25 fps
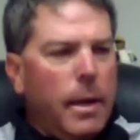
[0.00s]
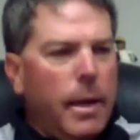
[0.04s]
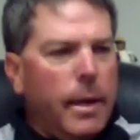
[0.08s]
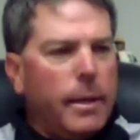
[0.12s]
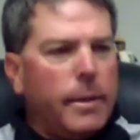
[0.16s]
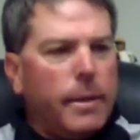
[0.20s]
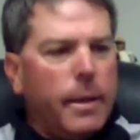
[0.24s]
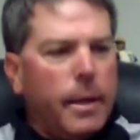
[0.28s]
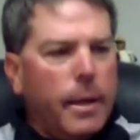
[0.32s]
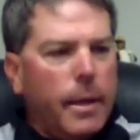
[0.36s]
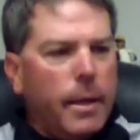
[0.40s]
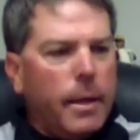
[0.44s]

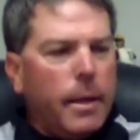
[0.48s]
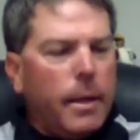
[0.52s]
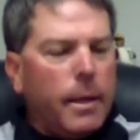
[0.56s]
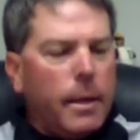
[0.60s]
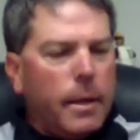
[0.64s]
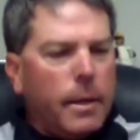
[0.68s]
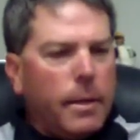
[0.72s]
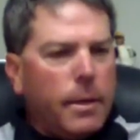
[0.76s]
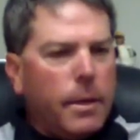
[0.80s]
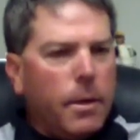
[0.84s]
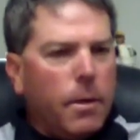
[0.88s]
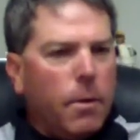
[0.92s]
It did,
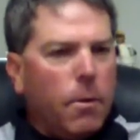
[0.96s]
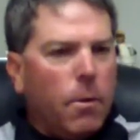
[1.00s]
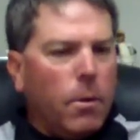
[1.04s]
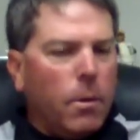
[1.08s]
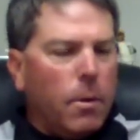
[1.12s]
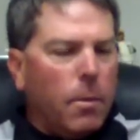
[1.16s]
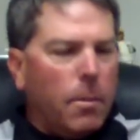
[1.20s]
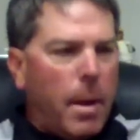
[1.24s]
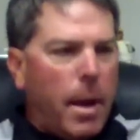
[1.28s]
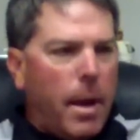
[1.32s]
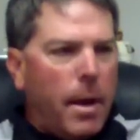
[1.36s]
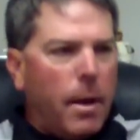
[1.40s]
and
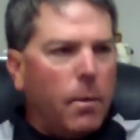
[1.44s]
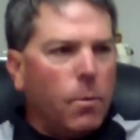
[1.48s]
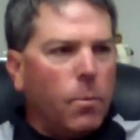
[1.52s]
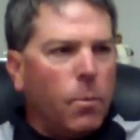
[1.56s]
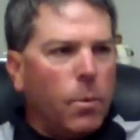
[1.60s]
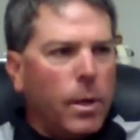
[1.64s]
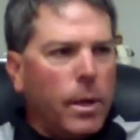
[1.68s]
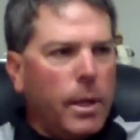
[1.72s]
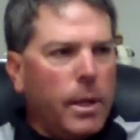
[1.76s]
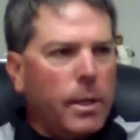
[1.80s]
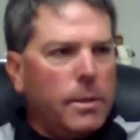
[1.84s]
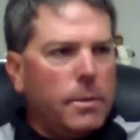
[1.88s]
on the mound
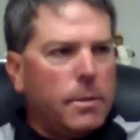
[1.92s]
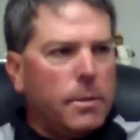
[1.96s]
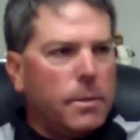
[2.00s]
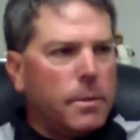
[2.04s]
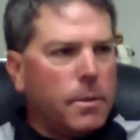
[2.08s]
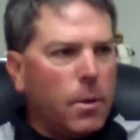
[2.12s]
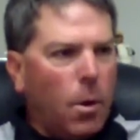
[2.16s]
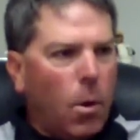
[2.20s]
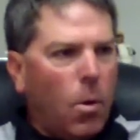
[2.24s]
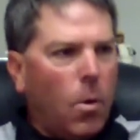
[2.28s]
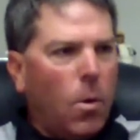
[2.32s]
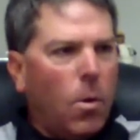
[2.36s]
when
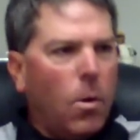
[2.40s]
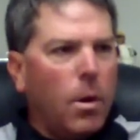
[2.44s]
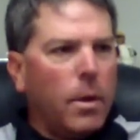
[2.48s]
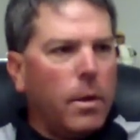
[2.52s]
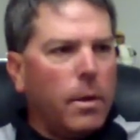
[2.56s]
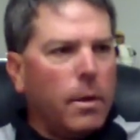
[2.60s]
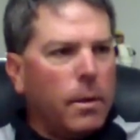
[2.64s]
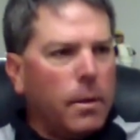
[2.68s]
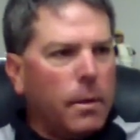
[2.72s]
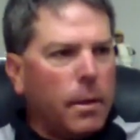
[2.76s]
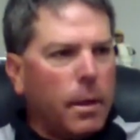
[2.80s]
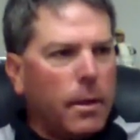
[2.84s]
he's
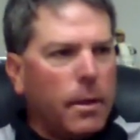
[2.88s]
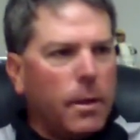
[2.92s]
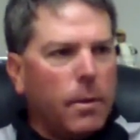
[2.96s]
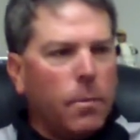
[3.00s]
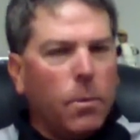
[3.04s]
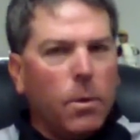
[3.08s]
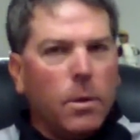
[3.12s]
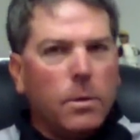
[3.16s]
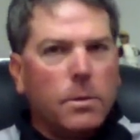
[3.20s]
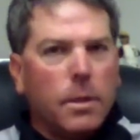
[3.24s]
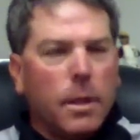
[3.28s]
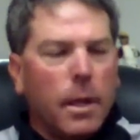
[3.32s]
on like he
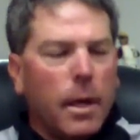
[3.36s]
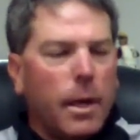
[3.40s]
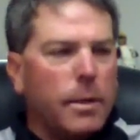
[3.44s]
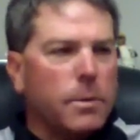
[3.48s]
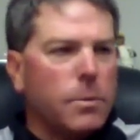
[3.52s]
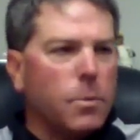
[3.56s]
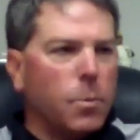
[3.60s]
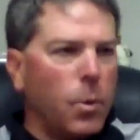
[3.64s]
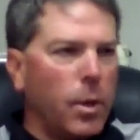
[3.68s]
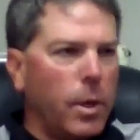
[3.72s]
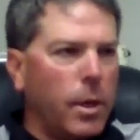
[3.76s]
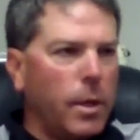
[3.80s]
was
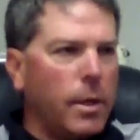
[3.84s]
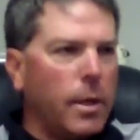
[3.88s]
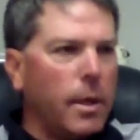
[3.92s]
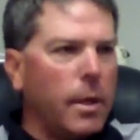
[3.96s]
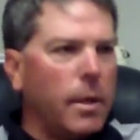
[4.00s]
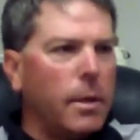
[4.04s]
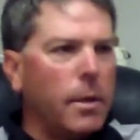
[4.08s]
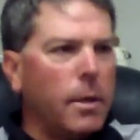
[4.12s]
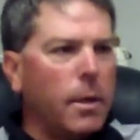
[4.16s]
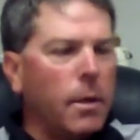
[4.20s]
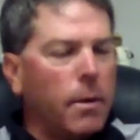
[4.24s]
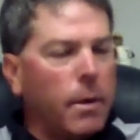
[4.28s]
last week,
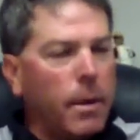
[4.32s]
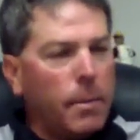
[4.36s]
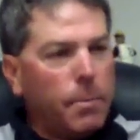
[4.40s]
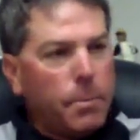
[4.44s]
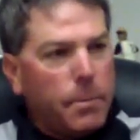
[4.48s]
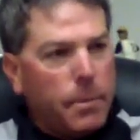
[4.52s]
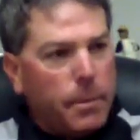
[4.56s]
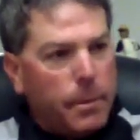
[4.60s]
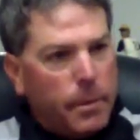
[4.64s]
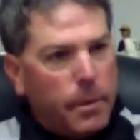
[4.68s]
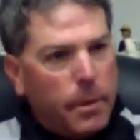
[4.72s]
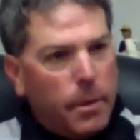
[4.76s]
and
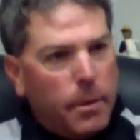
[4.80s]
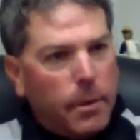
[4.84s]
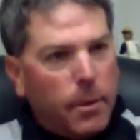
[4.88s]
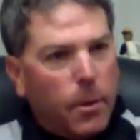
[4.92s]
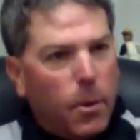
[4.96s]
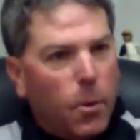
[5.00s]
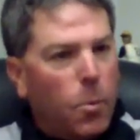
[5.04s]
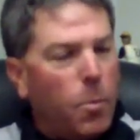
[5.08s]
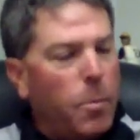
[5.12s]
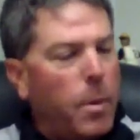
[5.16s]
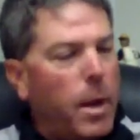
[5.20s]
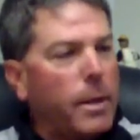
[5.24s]

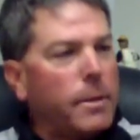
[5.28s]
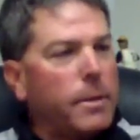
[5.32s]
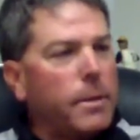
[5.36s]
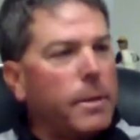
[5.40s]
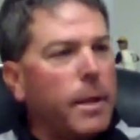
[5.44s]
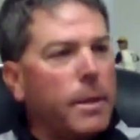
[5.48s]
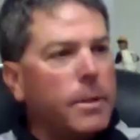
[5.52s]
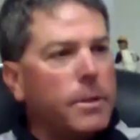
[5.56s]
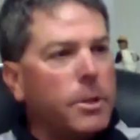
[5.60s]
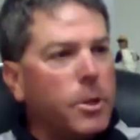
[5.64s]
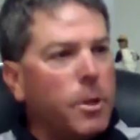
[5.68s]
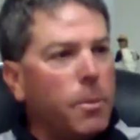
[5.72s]
going back to
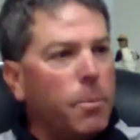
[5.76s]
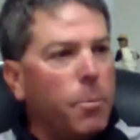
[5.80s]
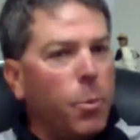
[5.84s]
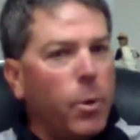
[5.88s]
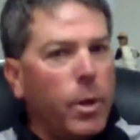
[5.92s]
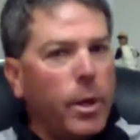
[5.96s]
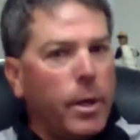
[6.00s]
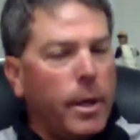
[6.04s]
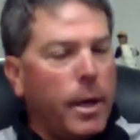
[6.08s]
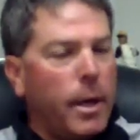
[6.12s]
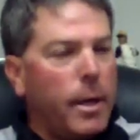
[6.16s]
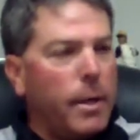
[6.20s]
that Ship
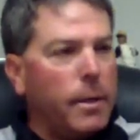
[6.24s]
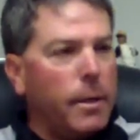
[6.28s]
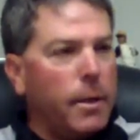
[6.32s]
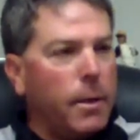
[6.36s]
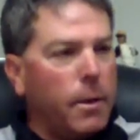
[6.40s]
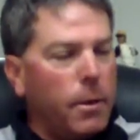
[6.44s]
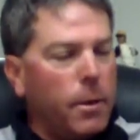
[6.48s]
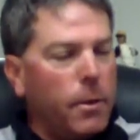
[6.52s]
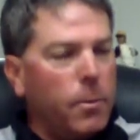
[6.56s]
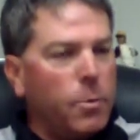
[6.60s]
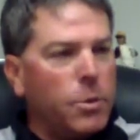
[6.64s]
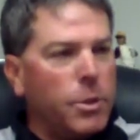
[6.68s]
weekend,
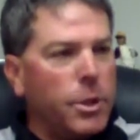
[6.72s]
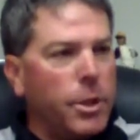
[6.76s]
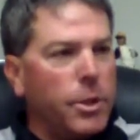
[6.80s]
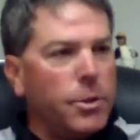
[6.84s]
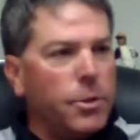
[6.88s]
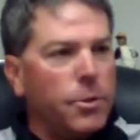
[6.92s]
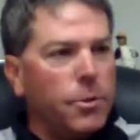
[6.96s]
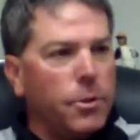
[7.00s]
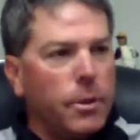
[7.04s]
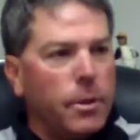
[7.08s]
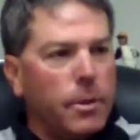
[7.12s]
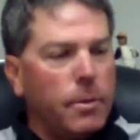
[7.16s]
he was
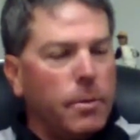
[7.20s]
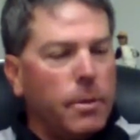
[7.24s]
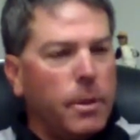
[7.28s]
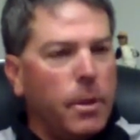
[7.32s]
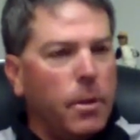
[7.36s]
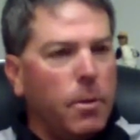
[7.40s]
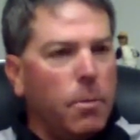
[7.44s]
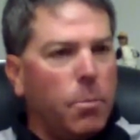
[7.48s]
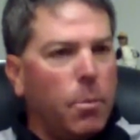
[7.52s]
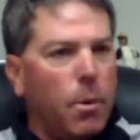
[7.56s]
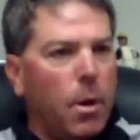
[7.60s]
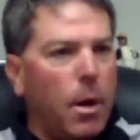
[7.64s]
injured,
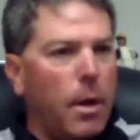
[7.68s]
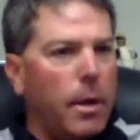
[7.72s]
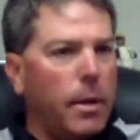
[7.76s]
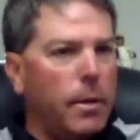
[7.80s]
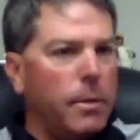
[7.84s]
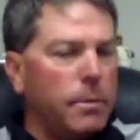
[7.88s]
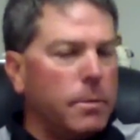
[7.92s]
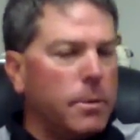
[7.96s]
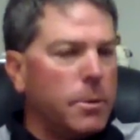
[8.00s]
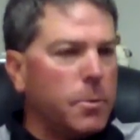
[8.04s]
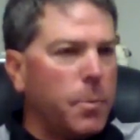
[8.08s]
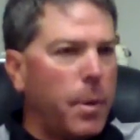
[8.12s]
and
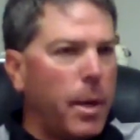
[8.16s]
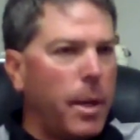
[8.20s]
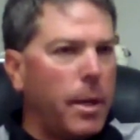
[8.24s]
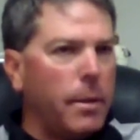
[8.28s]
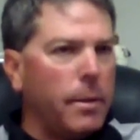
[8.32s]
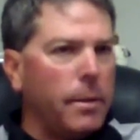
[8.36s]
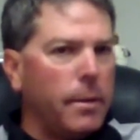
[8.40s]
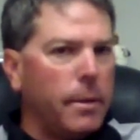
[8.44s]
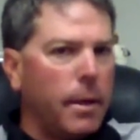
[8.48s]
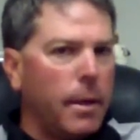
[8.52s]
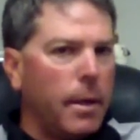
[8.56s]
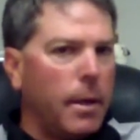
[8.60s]
Brian
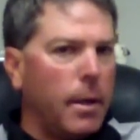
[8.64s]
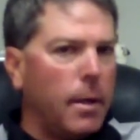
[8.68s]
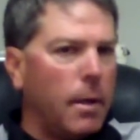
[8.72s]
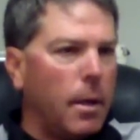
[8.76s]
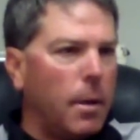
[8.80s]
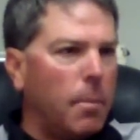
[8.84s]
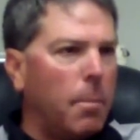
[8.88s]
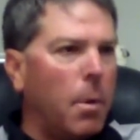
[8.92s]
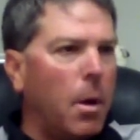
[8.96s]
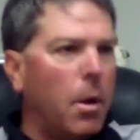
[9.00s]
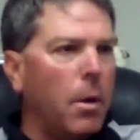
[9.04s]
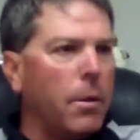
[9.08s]
spent
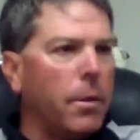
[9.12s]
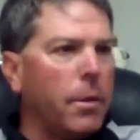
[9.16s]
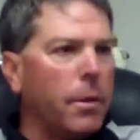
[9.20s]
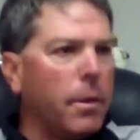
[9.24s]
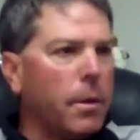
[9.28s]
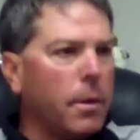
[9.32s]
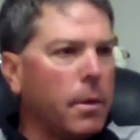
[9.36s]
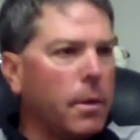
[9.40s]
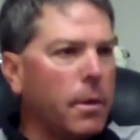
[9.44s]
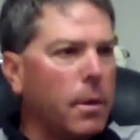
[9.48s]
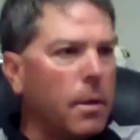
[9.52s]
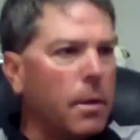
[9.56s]
a
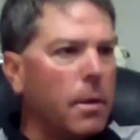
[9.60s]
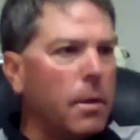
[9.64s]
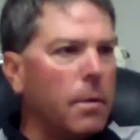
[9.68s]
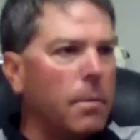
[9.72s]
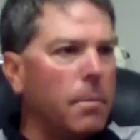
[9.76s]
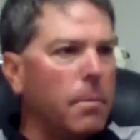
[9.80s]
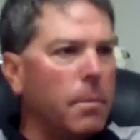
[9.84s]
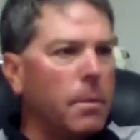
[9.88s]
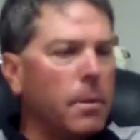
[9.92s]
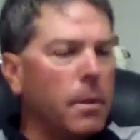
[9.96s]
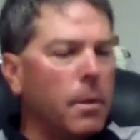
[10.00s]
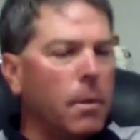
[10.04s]
month,
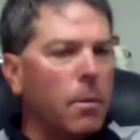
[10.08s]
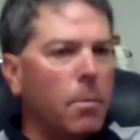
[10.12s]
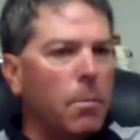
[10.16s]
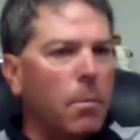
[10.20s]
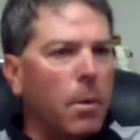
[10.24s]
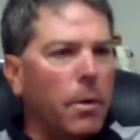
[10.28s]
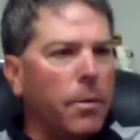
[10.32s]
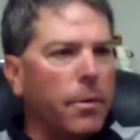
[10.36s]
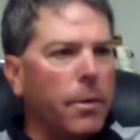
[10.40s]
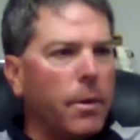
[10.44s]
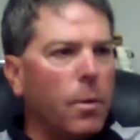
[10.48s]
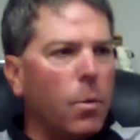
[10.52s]
a
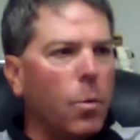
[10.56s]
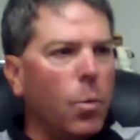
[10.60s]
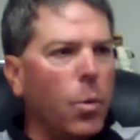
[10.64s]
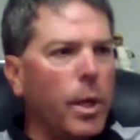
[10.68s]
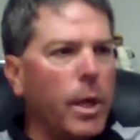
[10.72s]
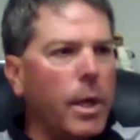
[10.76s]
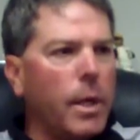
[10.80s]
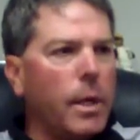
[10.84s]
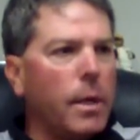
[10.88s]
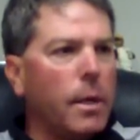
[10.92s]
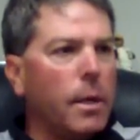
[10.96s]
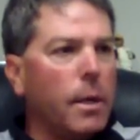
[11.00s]
month and a
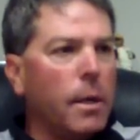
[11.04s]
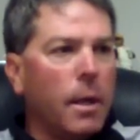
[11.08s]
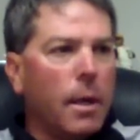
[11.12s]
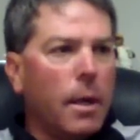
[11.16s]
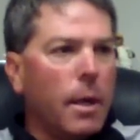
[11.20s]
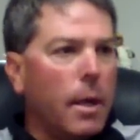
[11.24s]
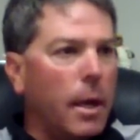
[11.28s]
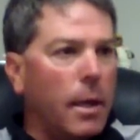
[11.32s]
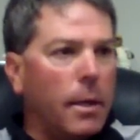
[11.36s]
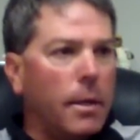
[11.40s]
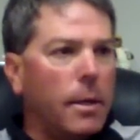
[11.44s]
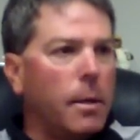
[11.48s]
week,
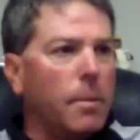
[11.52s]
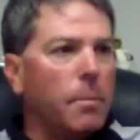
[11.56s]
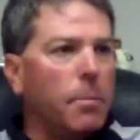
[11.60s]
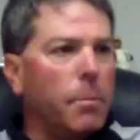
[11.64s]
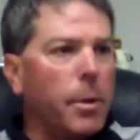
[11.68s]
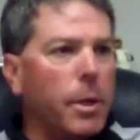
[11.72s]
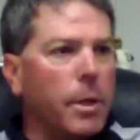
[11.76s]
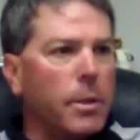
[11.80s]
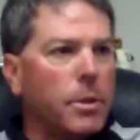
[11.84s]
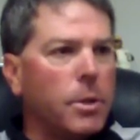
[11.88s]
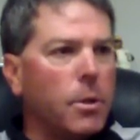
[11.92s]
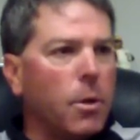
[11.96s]
and
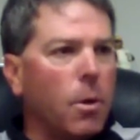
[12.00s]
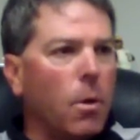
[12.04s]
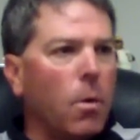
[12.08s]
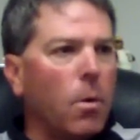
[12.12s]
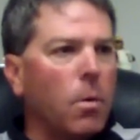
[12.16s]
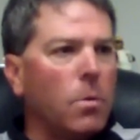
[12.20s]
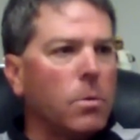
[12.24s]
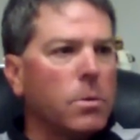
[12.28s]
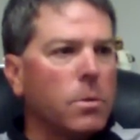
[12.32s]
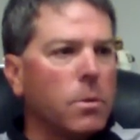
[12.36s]
didn't pitch at all.